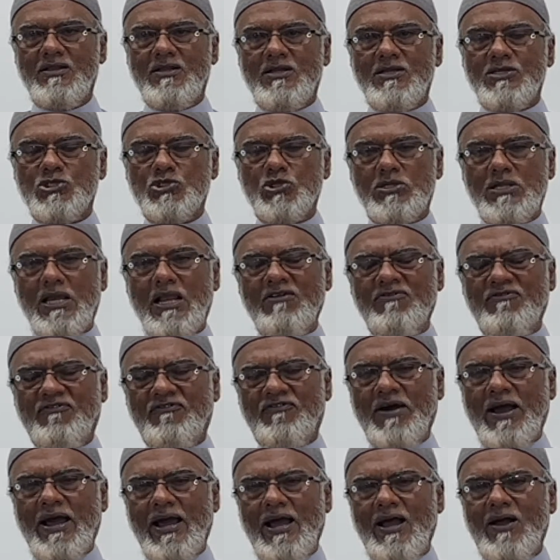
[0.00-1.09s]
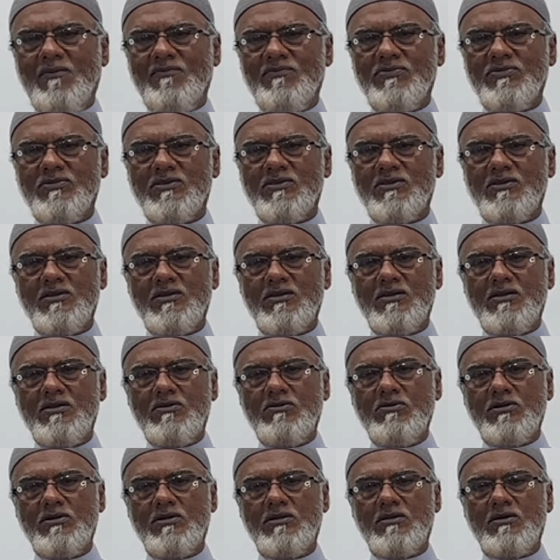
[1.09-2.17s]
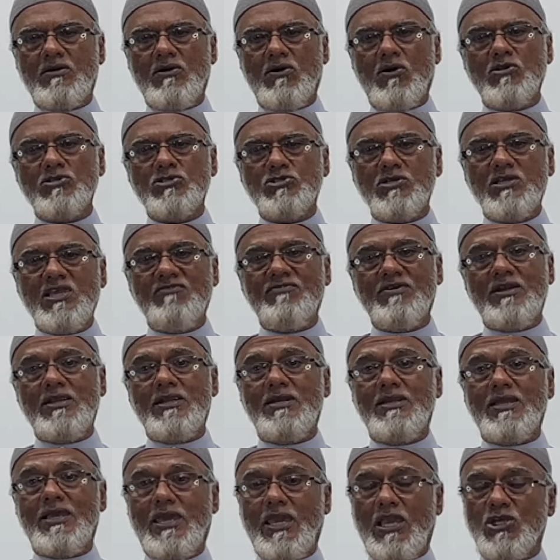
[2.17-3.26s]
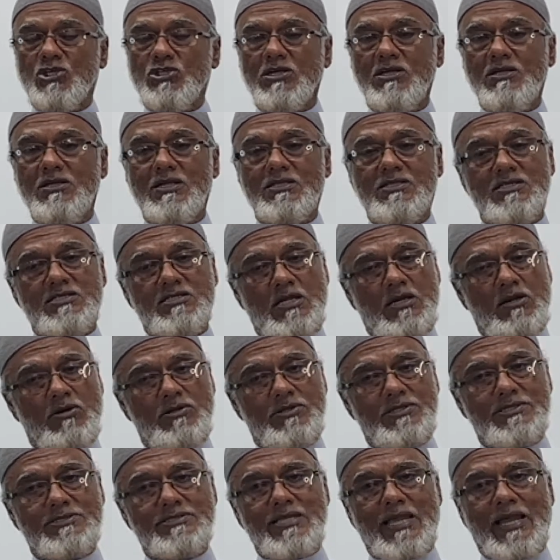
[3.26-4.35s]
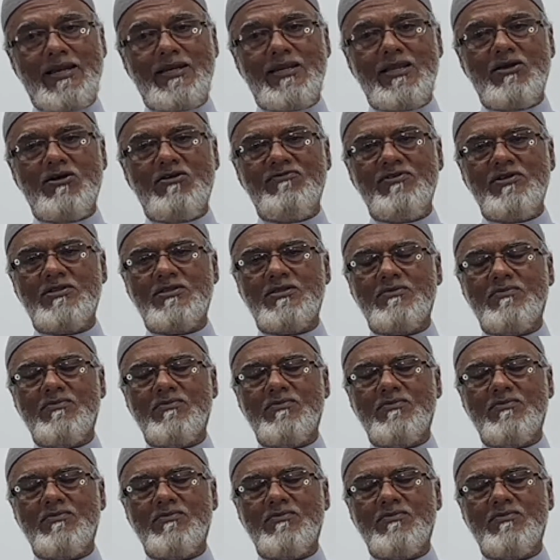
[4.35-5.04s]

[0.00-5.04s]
So that fa could also give an indication, that is an understanding of it,